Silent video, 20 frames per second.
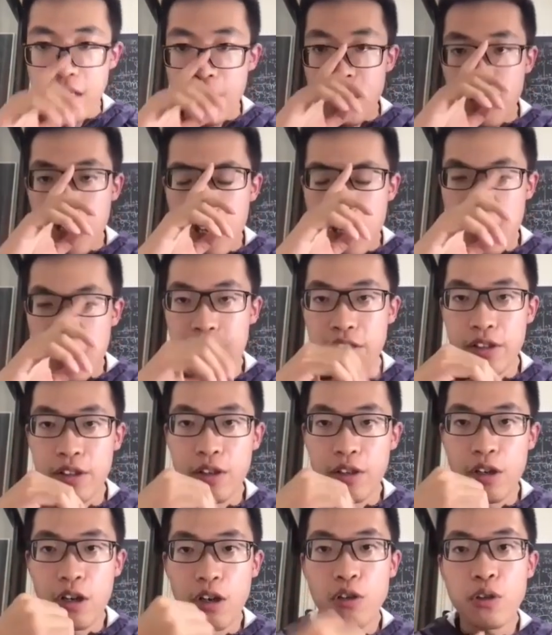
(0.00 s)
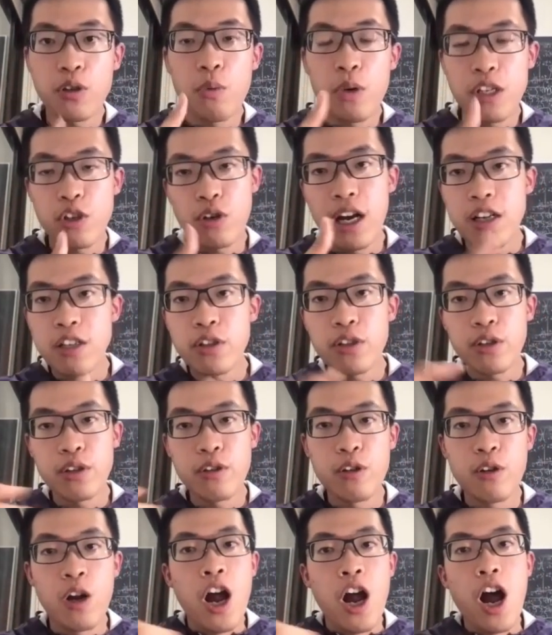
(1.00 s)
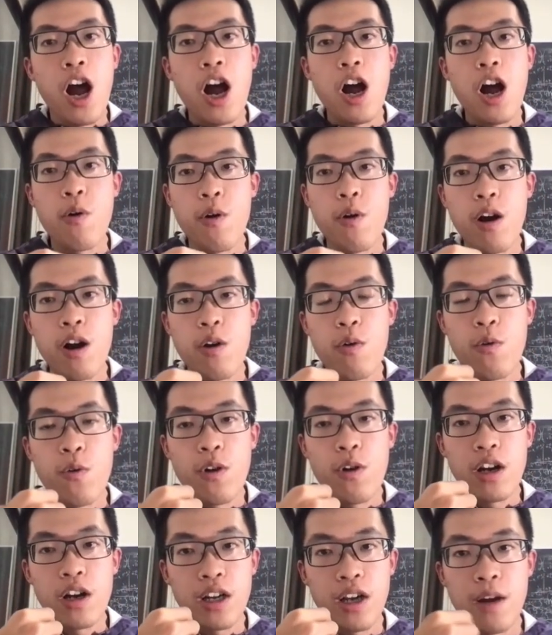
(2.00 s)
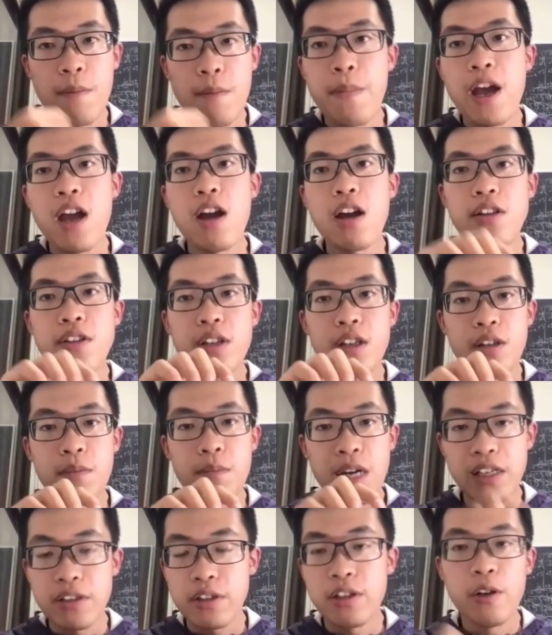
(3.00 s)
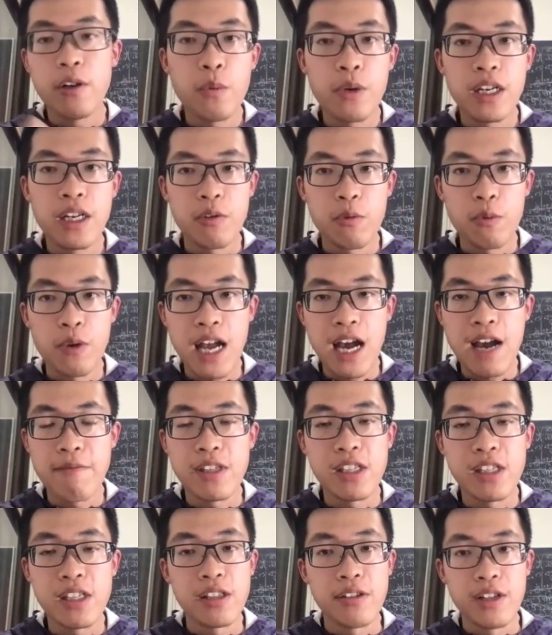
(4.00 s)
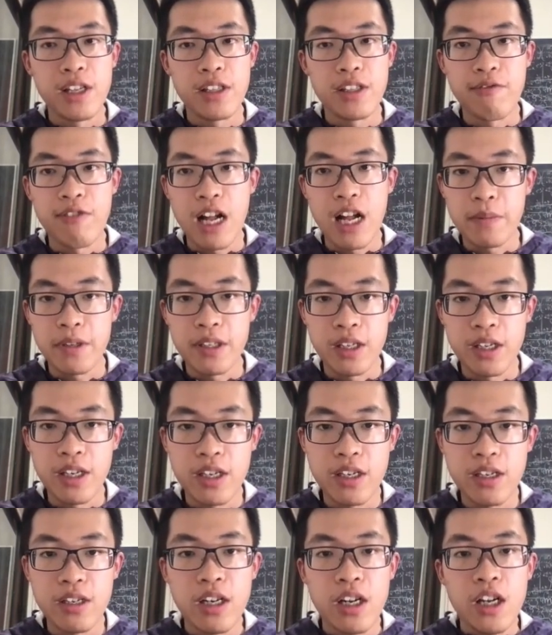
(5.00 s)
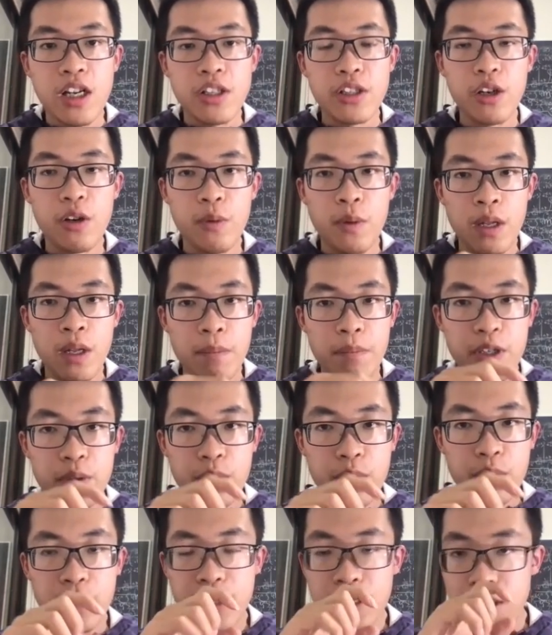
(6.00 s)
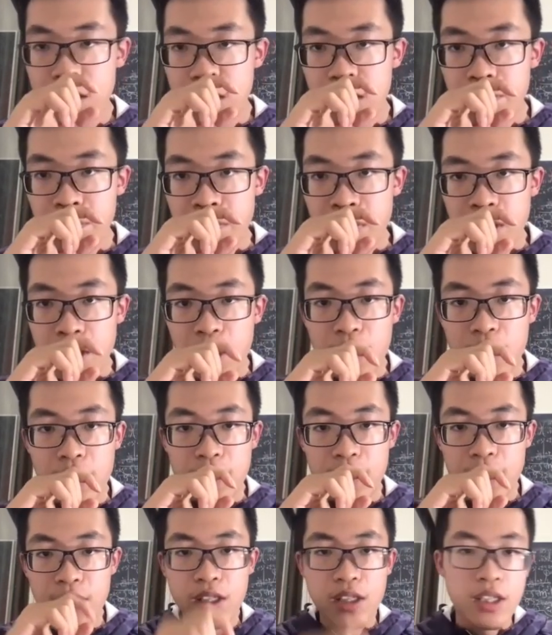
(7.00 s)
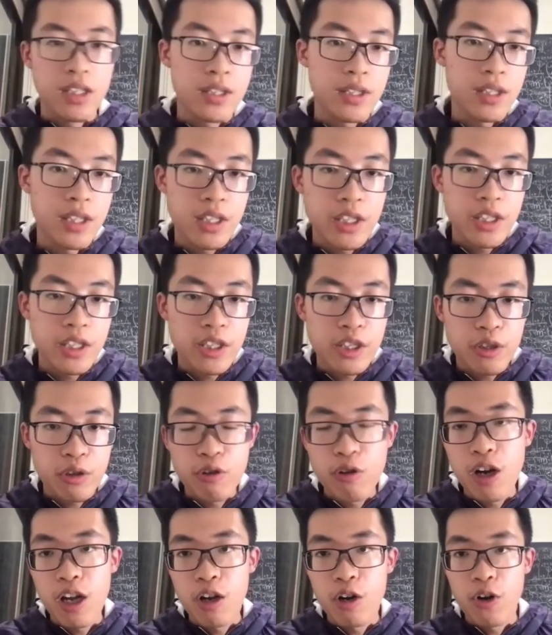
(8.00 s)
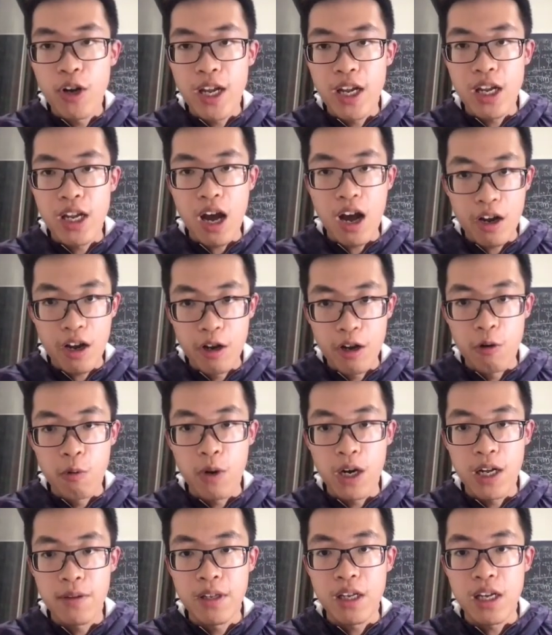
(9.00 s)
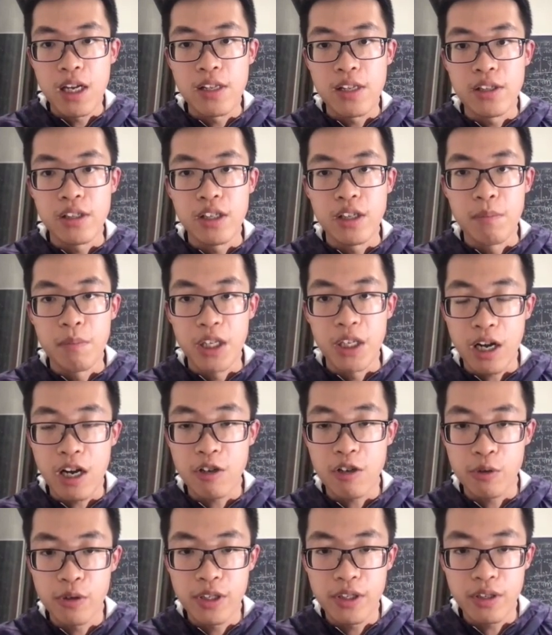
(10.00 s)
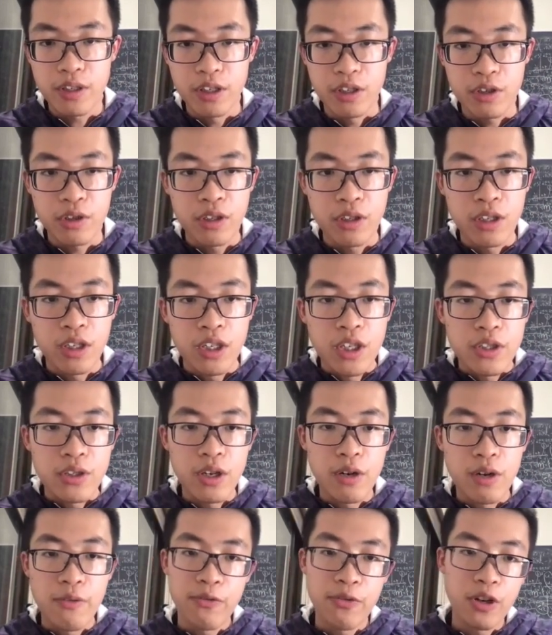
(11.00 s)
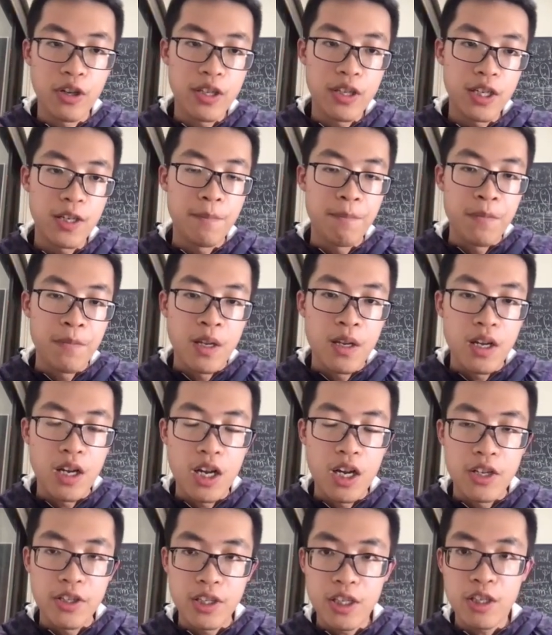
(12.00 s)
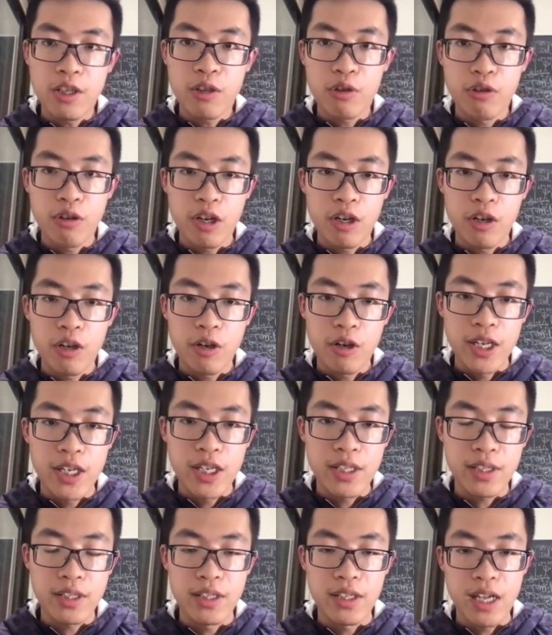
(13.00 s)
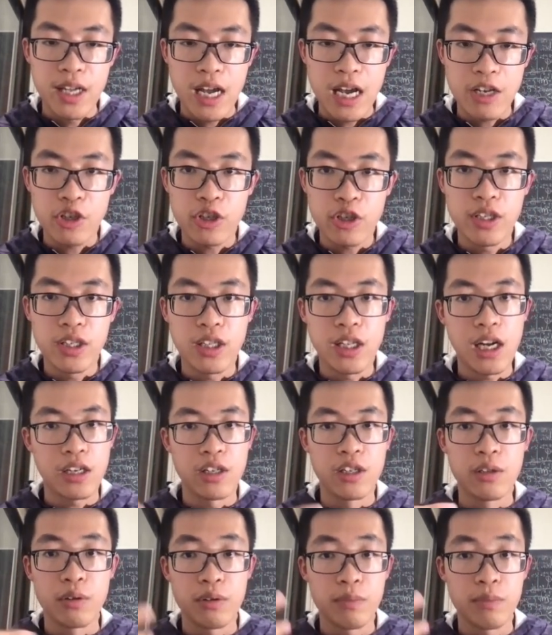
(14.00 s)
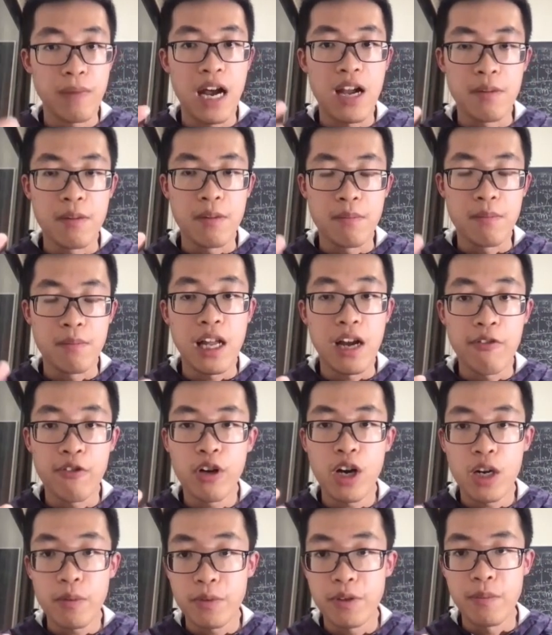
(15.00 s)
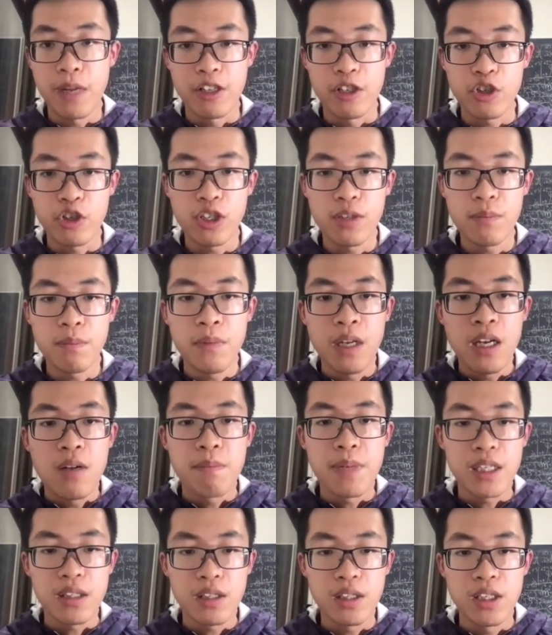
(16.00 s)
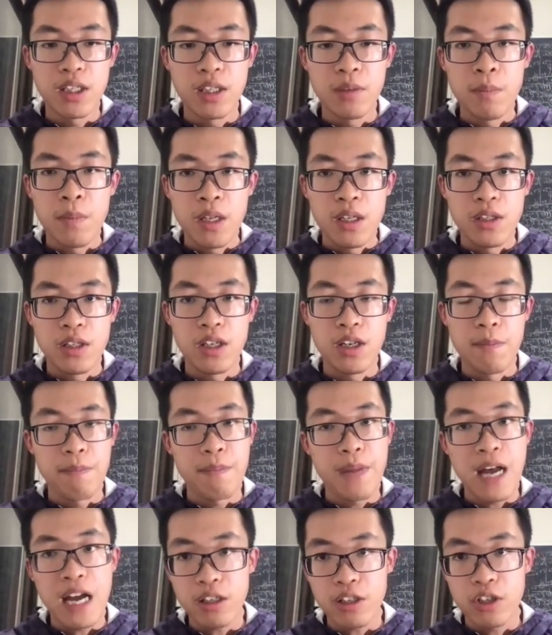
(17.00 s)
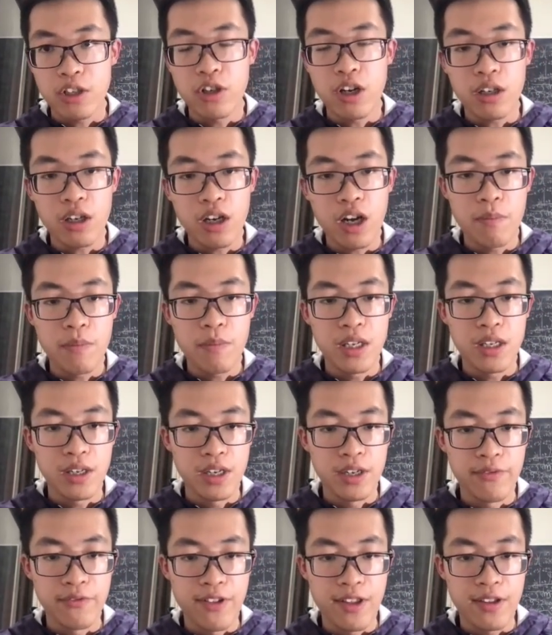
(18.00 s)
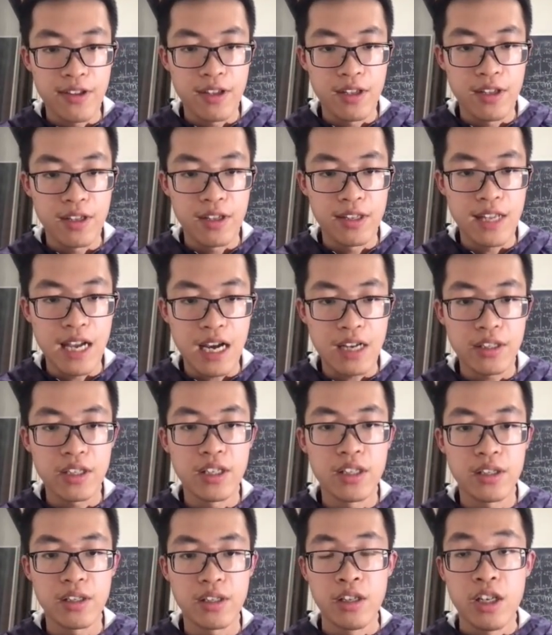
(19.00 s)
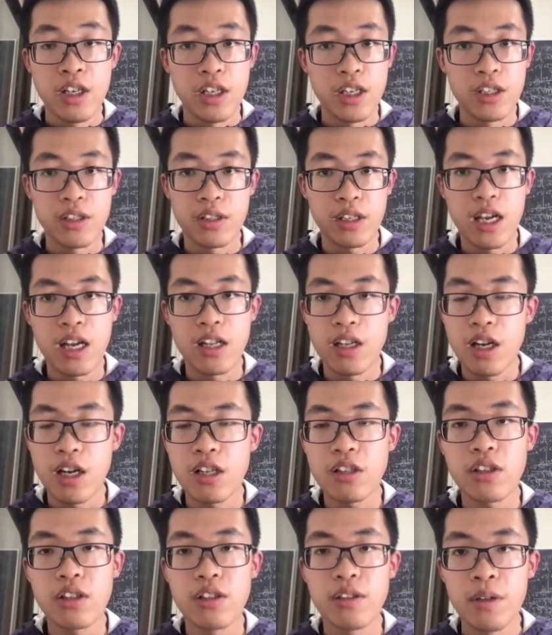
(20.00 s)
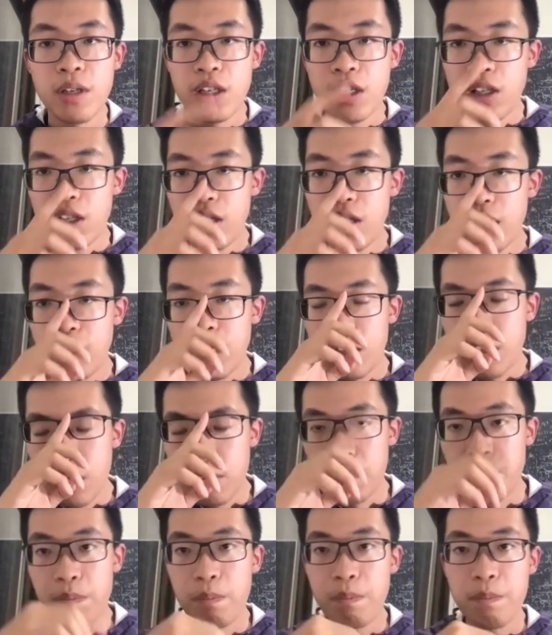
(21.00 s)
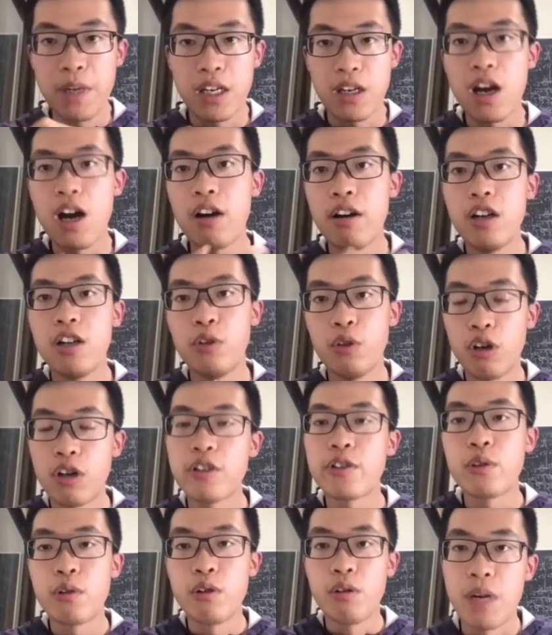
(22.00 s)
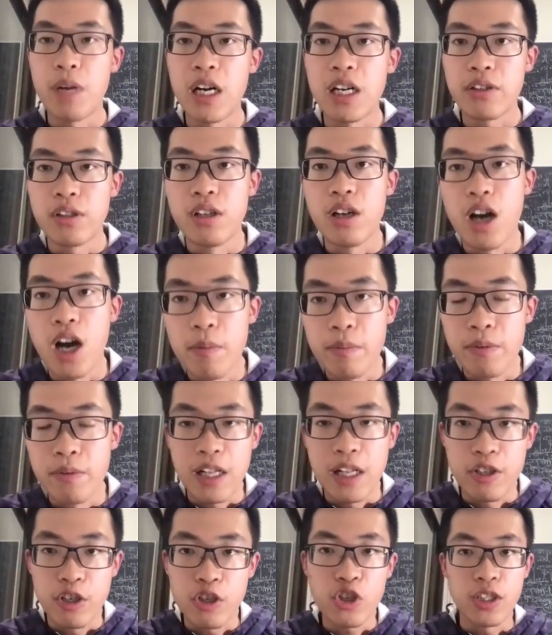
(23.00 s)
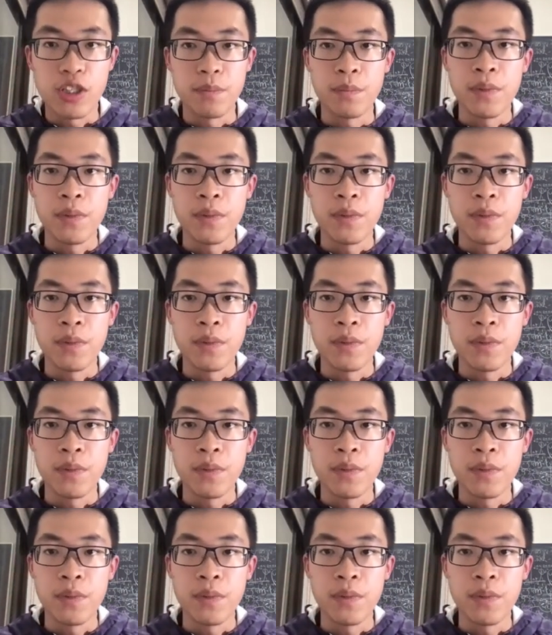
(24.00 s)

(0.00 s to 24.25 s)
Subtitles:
And also we trying to compare the method we have developed here. So between the CDQAOA RL1 and the Monte research. So for the CDQAOA, it's actually a bi-level optimization, but the back shortcoming of that is it cannot become a noise robust optimization.